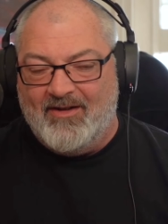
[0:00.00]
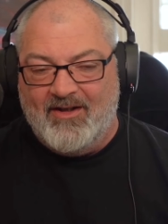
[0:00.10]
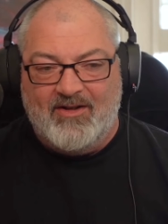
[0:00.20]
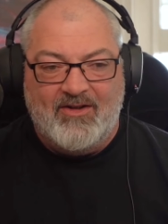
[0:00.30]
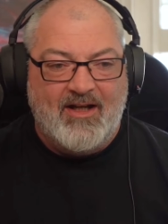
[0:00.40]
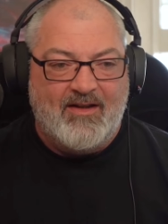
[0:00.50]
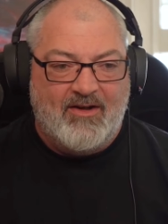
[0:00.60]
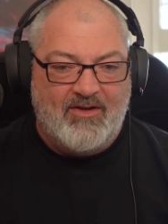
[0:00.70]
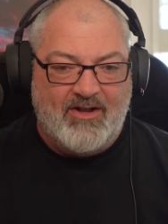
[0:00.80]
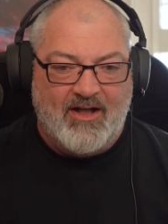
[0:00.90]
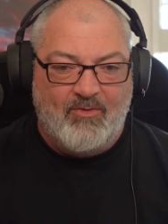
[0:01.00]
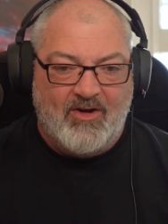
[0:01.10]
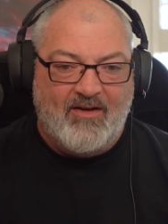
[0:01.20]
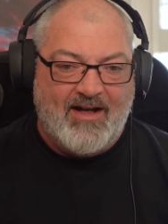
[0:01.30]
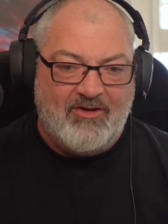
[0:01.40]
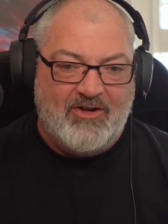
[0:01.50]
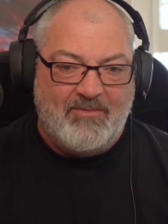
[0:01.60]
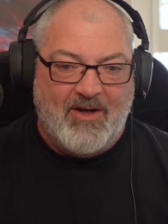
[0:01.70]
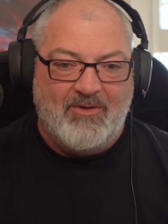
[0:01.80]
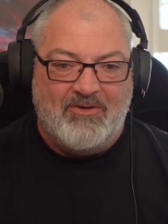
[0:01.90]
And I'd sit there and say, well, I've actually
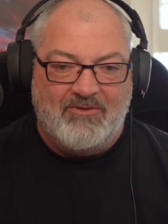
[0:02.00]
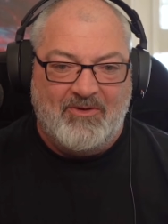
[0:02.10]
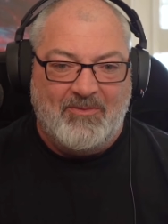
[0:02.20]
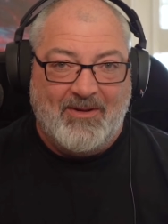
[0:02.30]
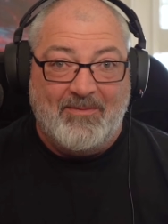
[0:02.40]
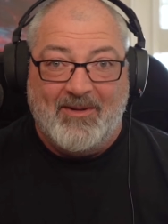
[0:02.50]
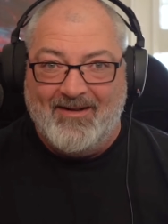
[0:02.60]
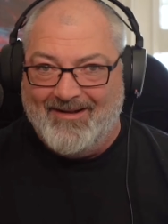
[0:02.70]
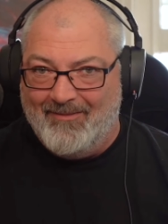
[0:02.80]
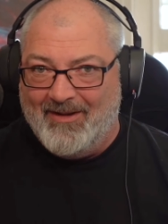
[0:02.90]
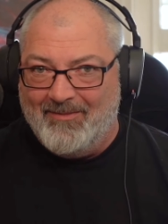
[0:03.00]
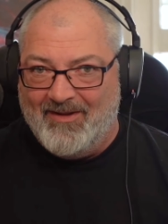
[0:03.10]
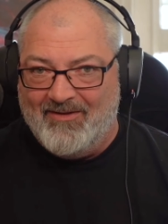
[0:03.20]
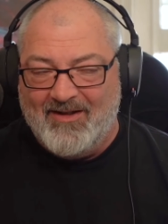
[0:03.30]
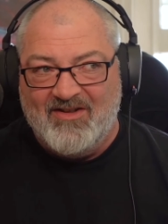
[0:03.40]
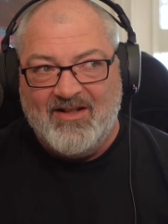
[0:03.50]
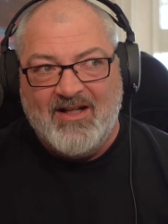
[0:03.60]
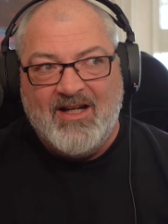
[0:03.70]
spoken to a few people in that big business.